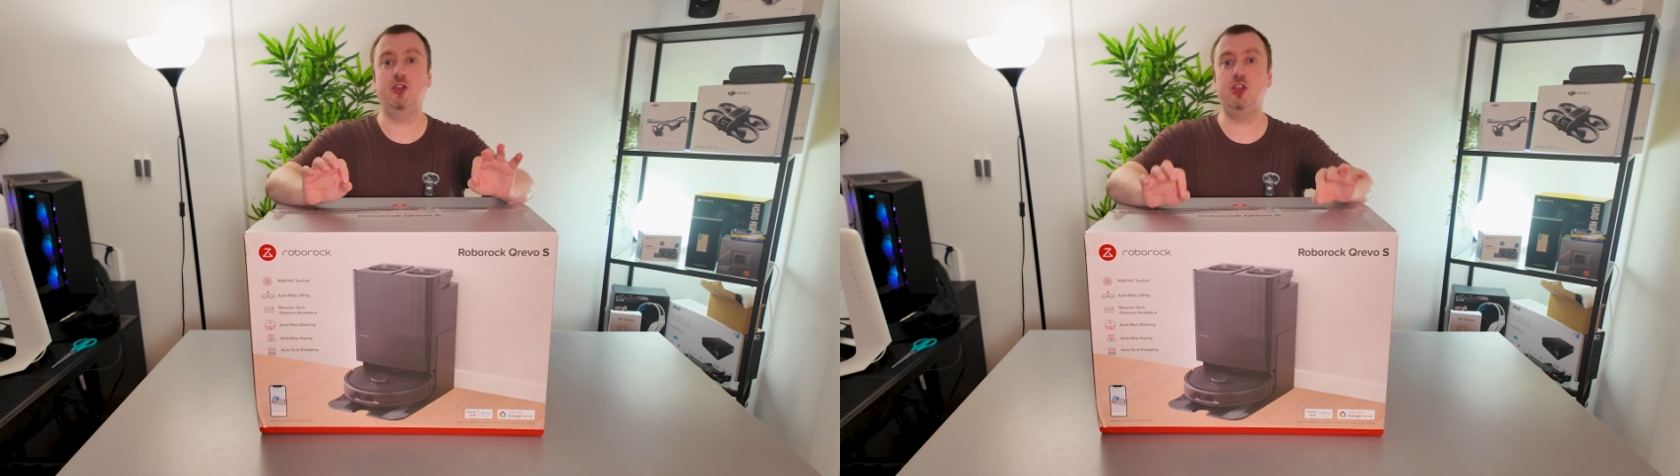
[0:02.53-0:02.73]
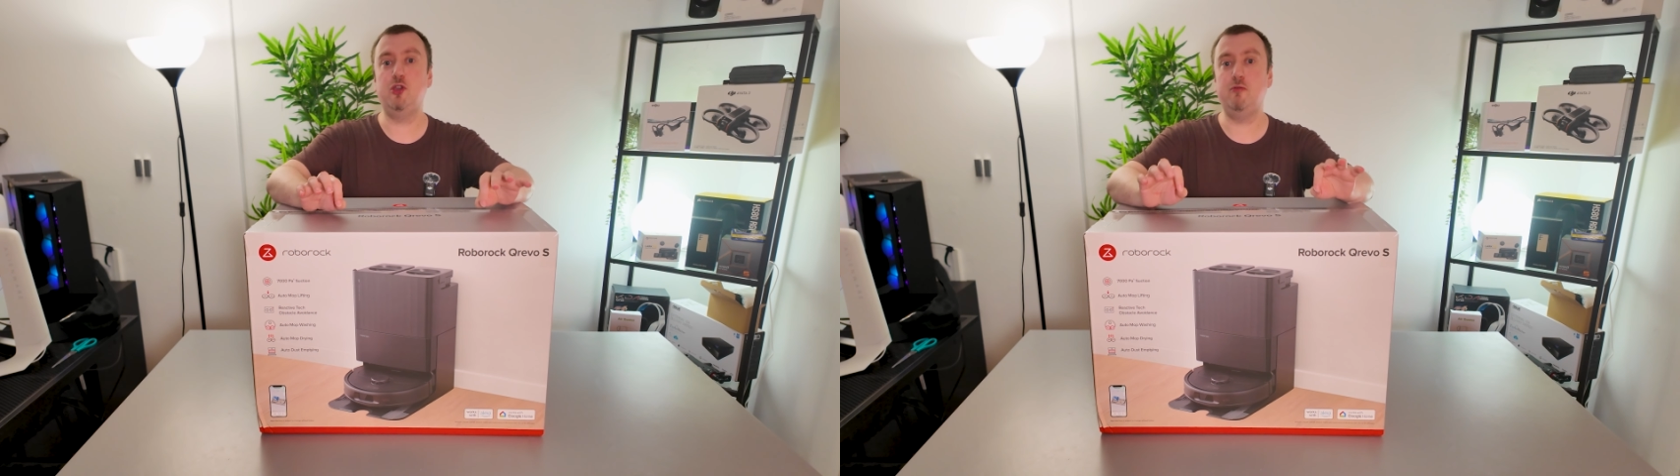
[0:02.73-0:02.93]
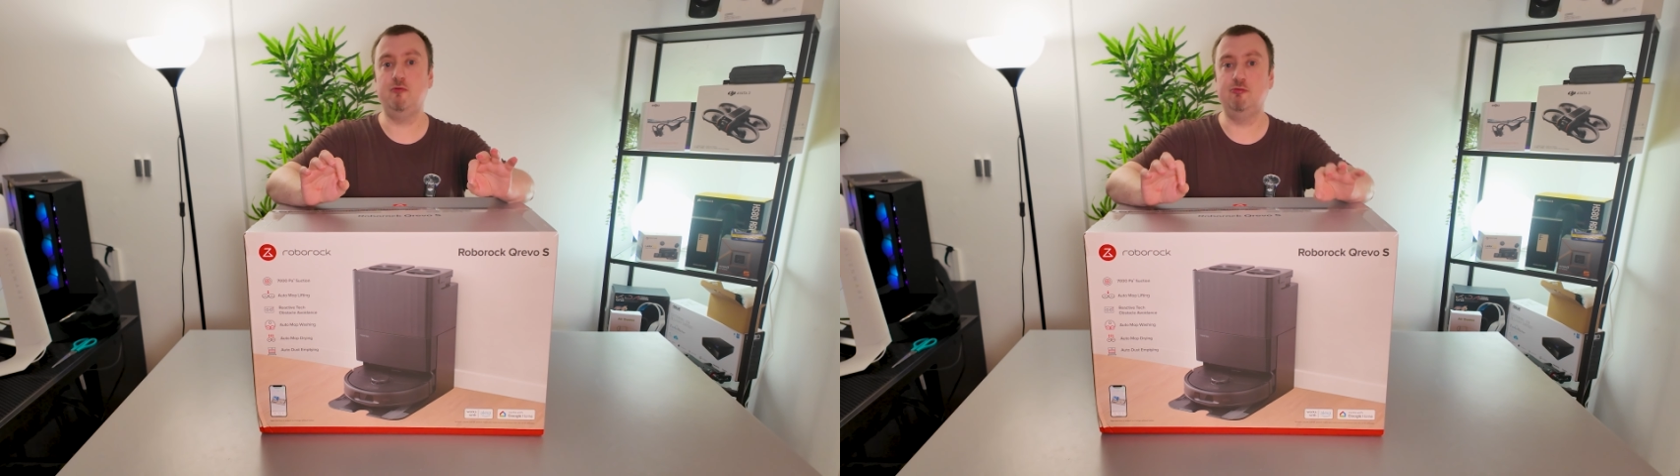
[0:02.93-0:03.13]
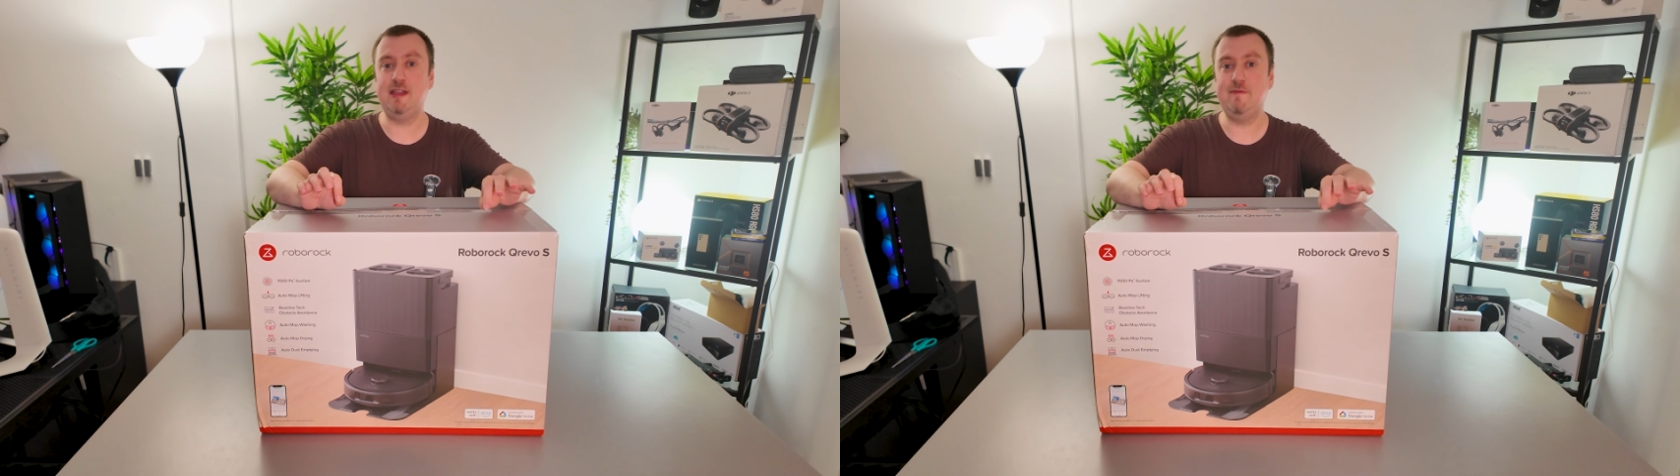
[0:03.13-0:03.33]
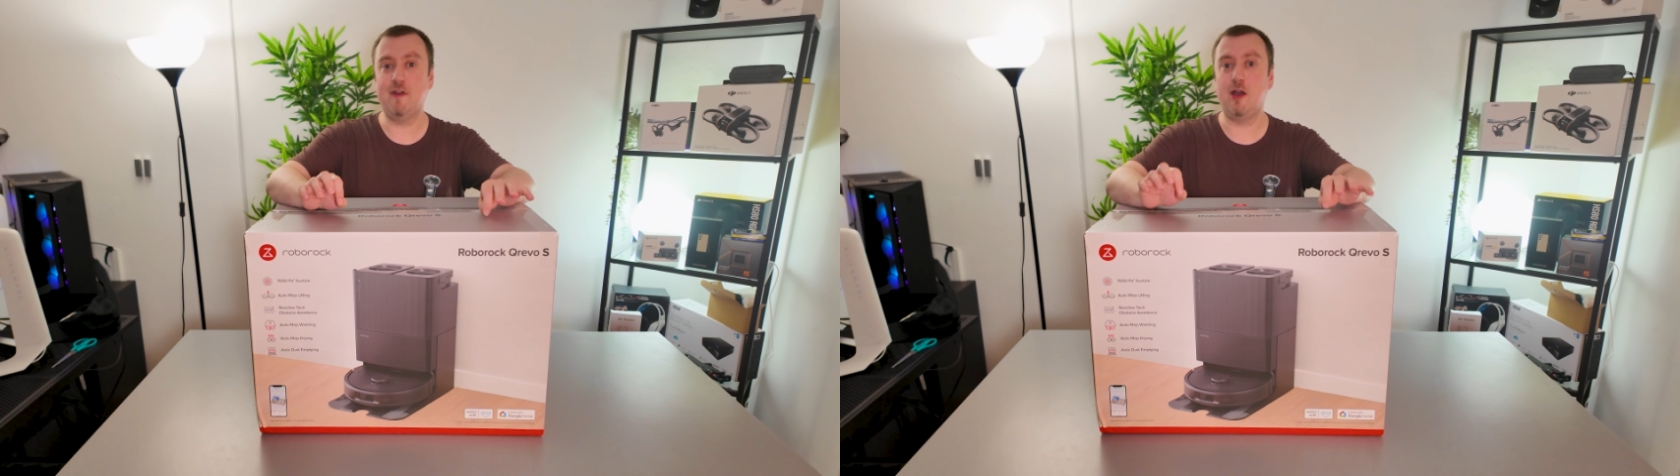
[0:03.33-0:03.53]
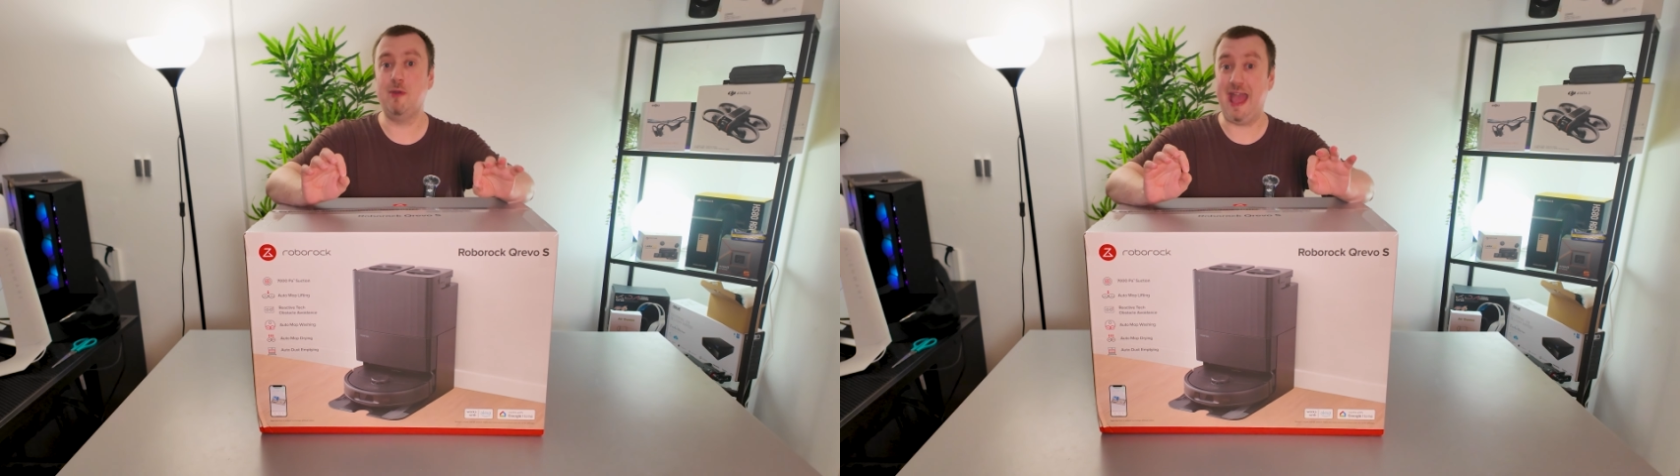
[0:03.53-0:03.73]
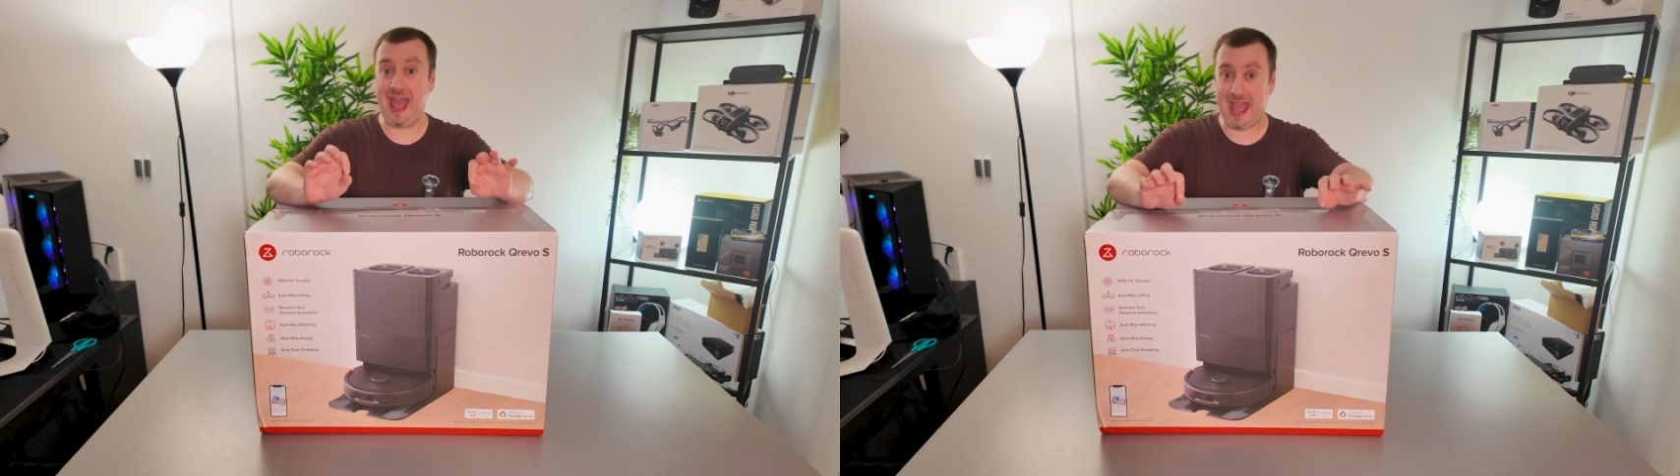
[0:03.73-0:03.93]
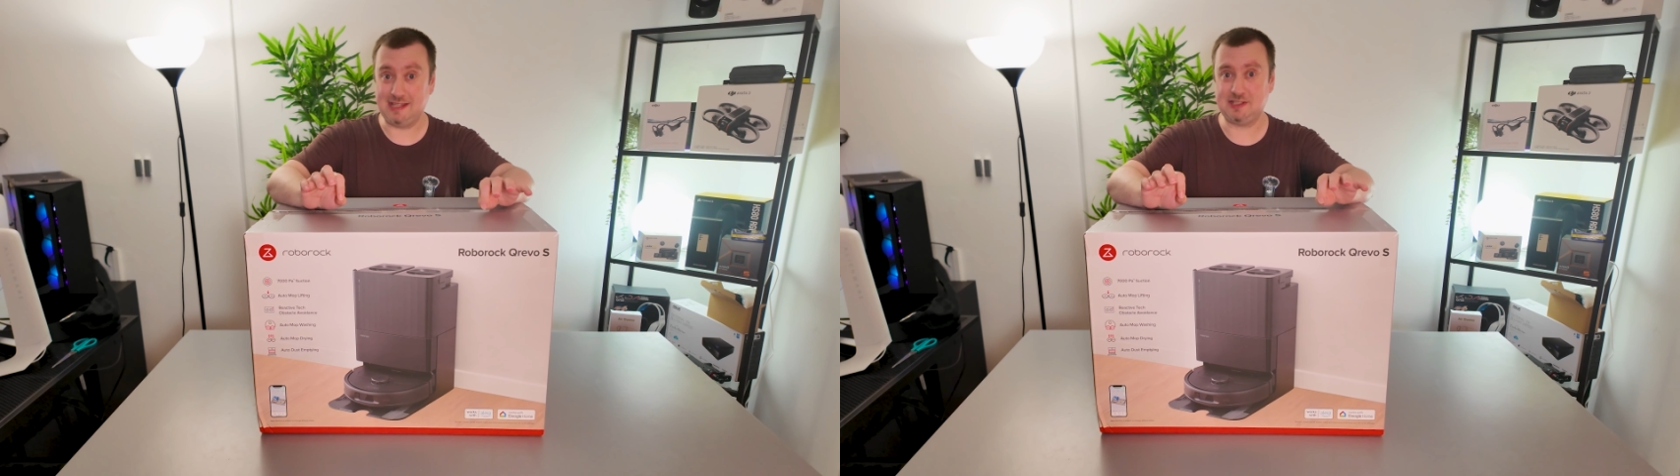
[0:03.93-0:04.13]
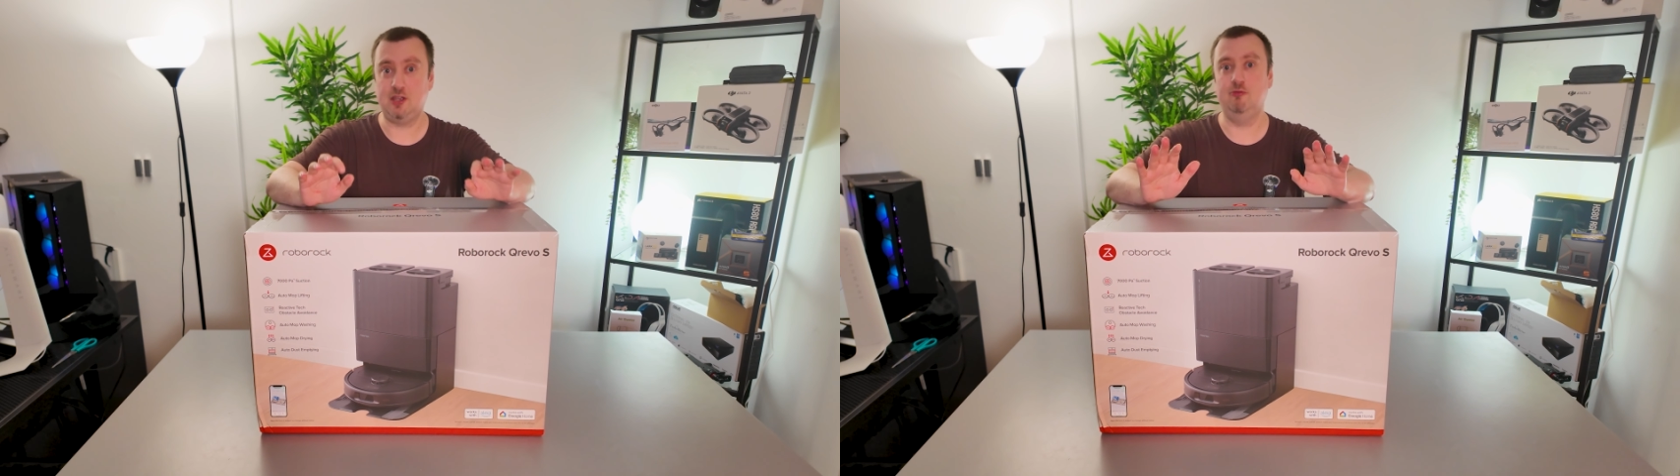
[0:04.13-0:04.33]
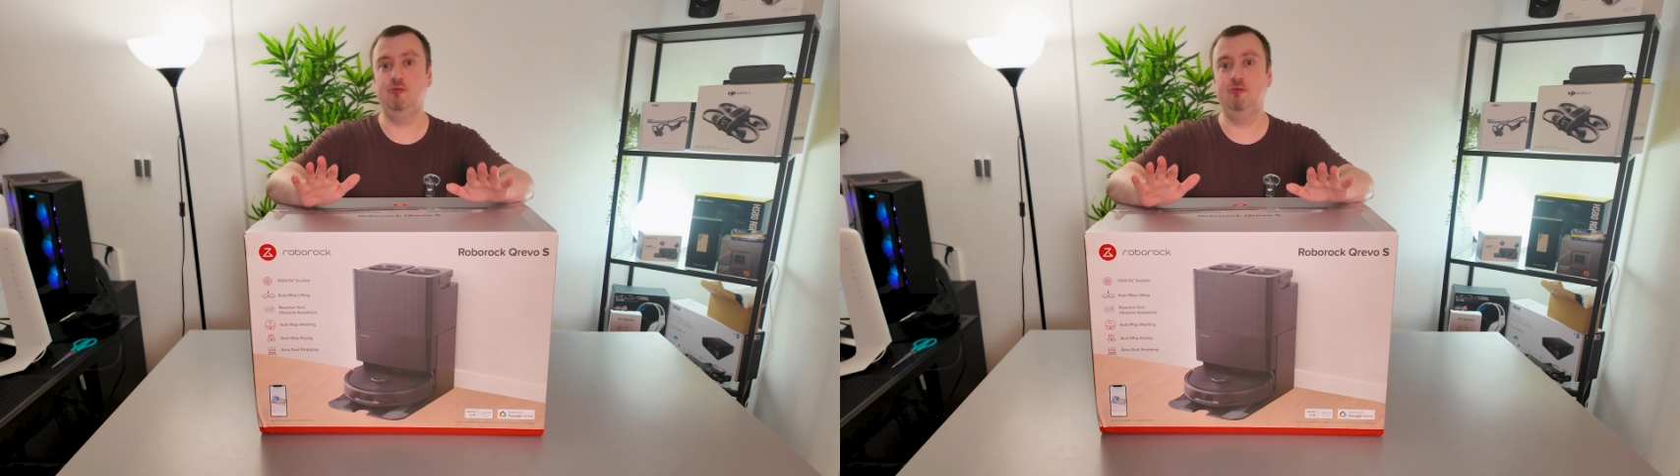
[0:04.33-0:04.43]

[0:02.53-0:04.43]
Q Revo S